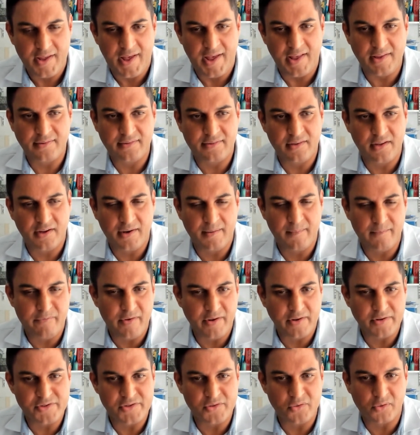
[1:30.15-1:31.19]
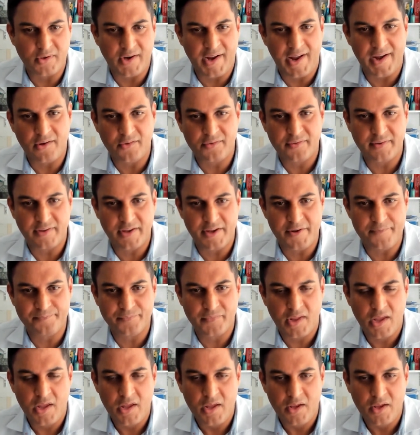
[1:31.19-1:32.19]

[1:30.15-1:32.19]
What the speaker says: has circumferential calcium